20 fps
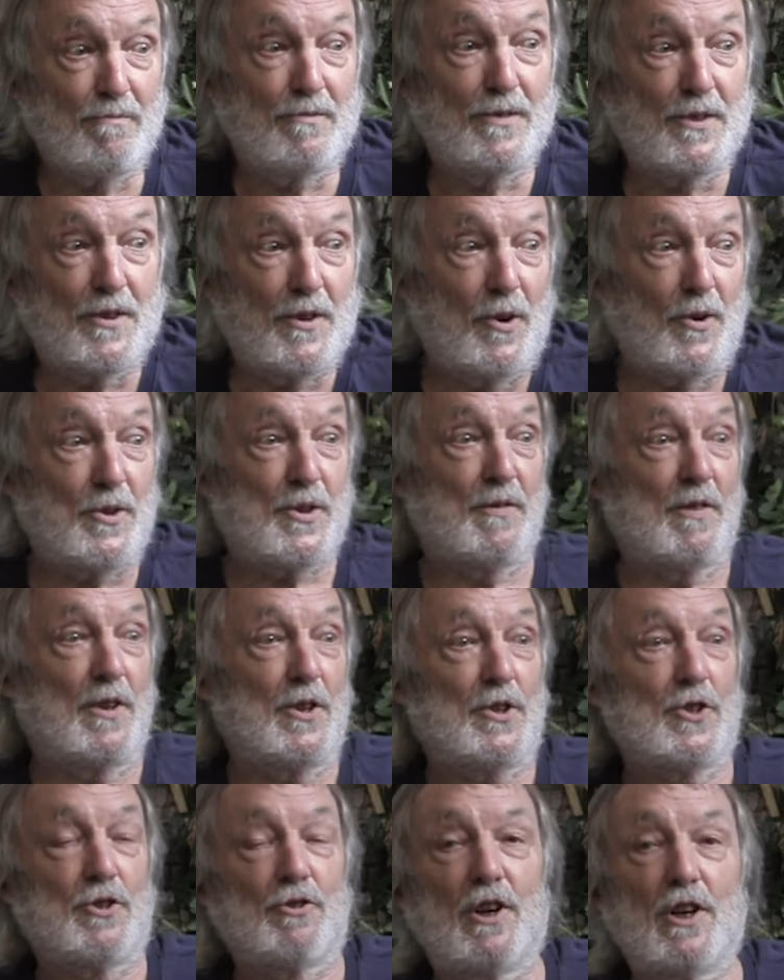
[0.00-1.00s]
with lots of
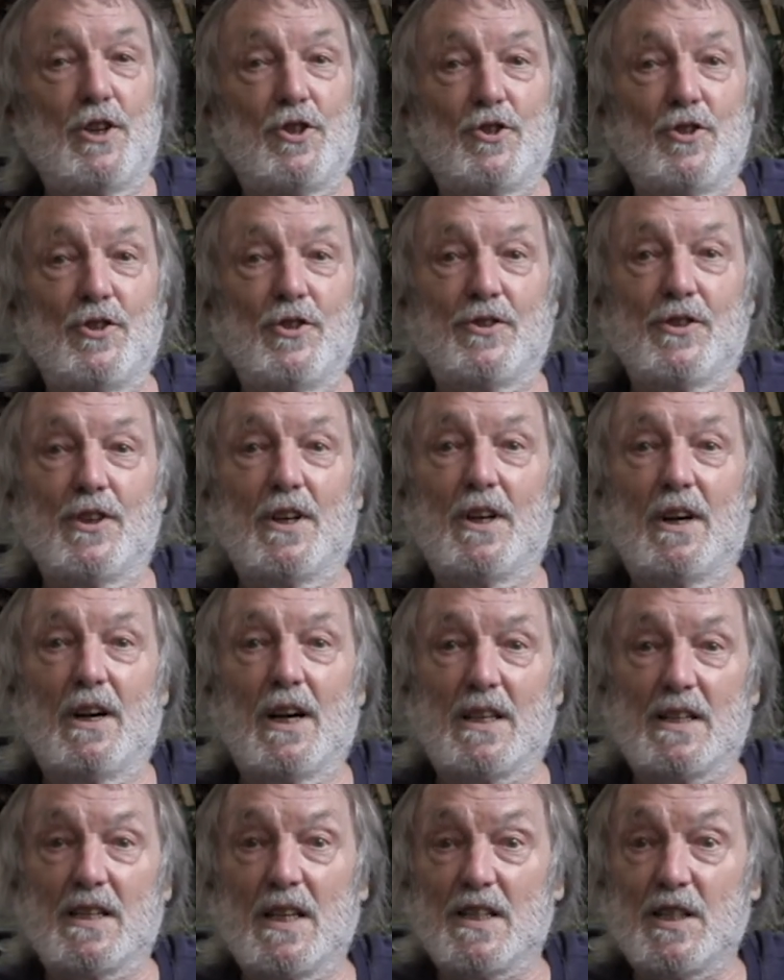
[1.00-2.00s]
illustrations that are
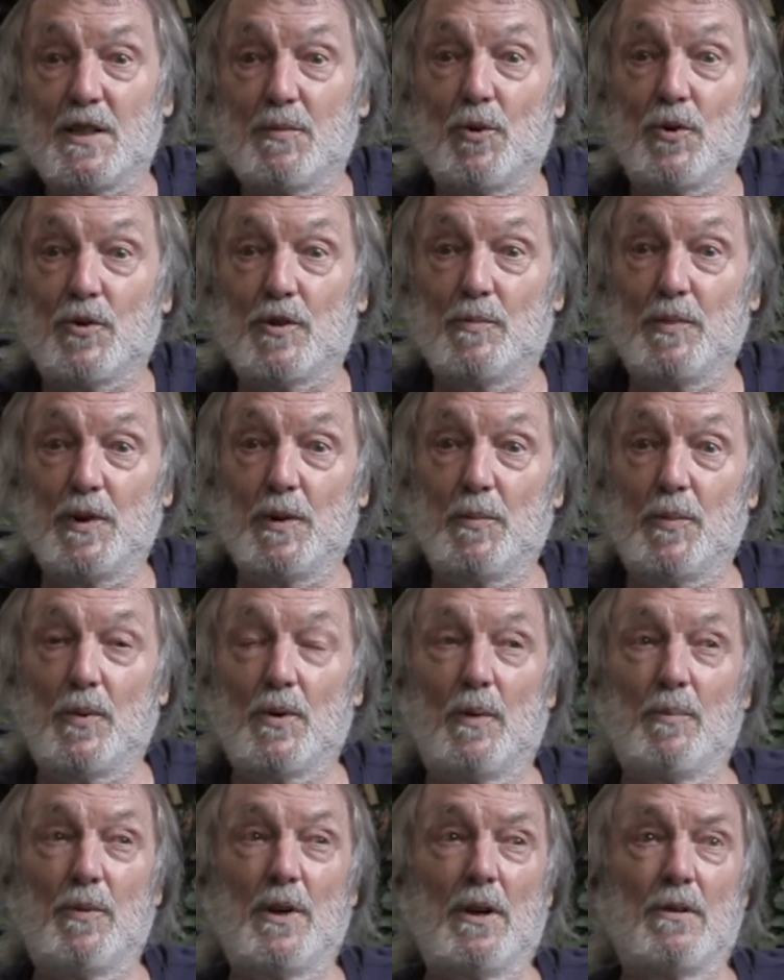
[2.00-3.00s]
accessible to people.
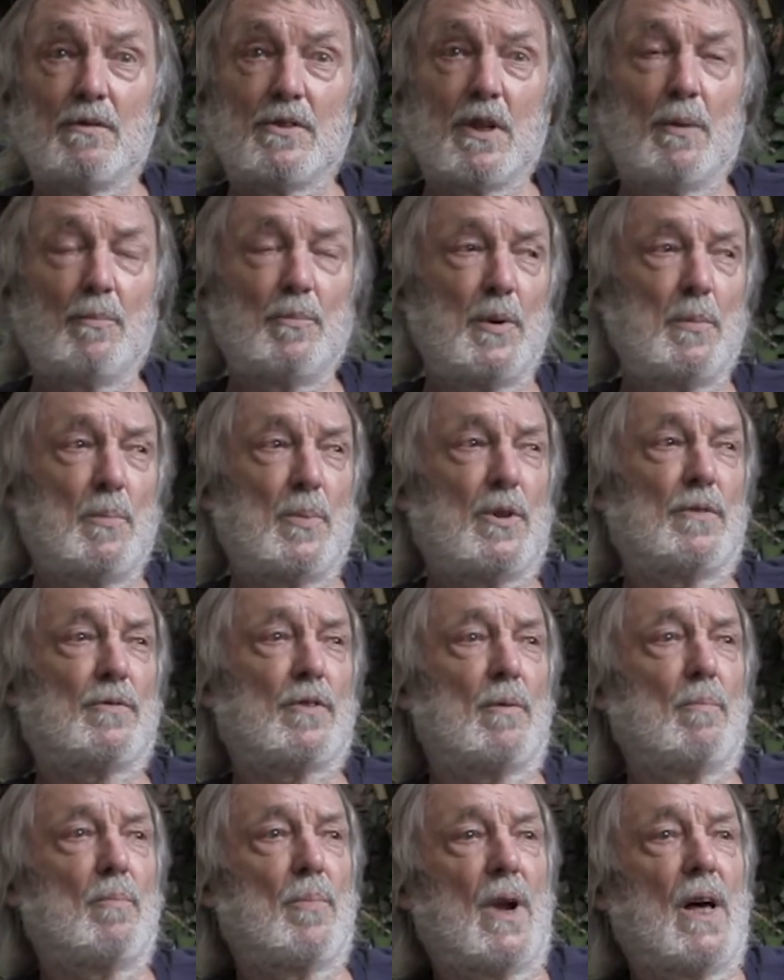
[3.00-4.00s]
I mean, some people have
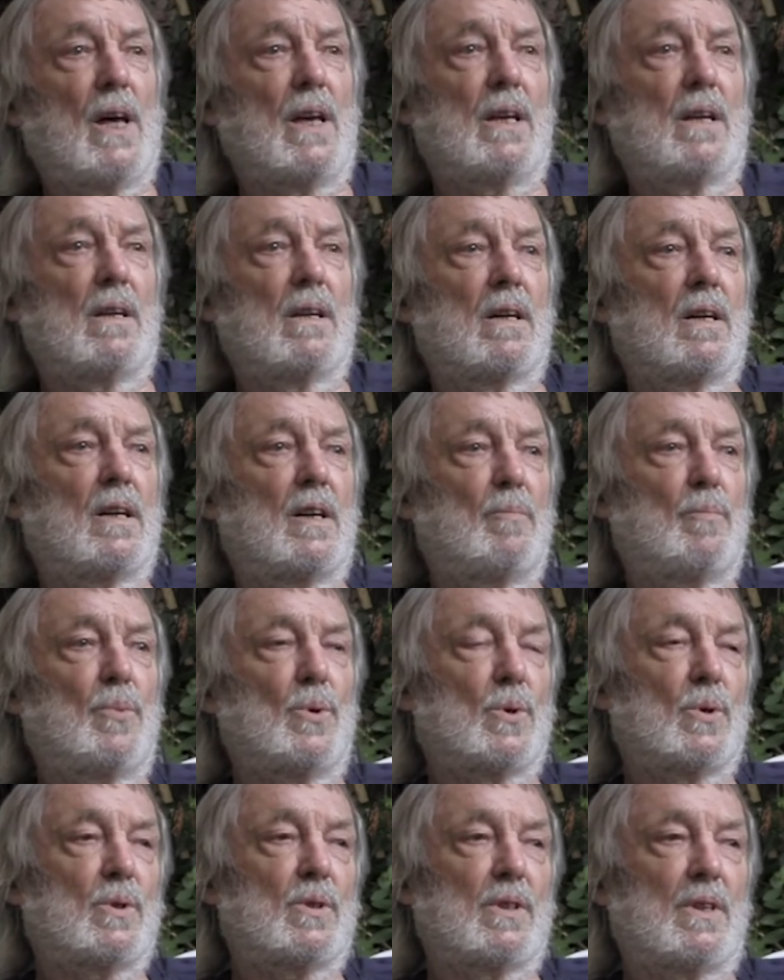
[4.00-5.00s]
complained that our
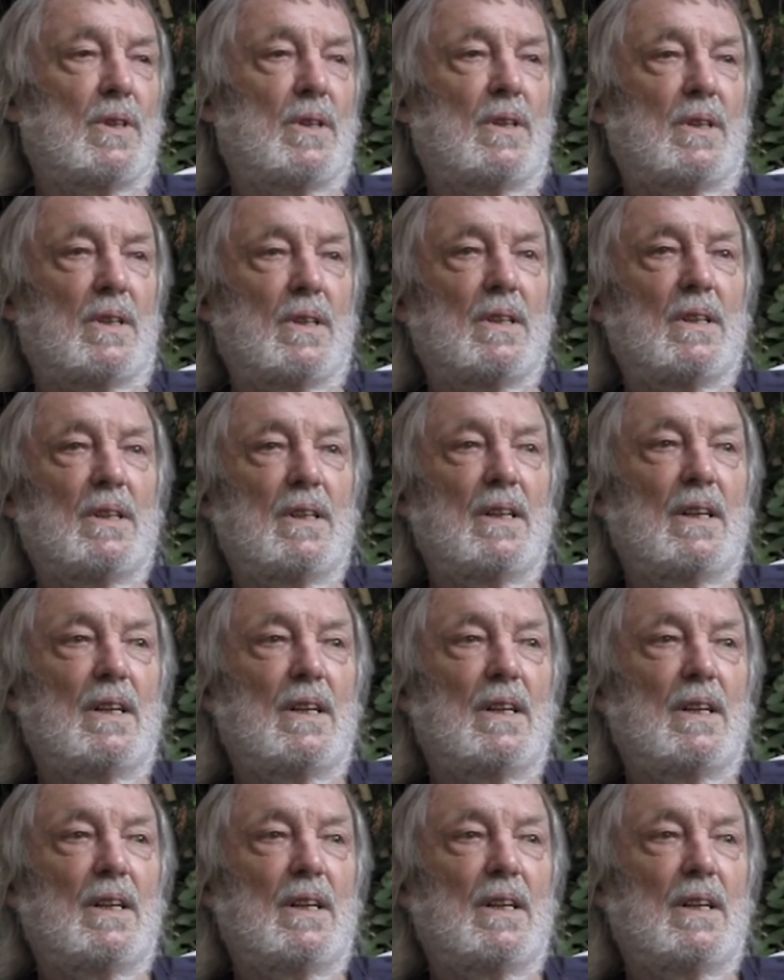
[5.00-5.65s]
books are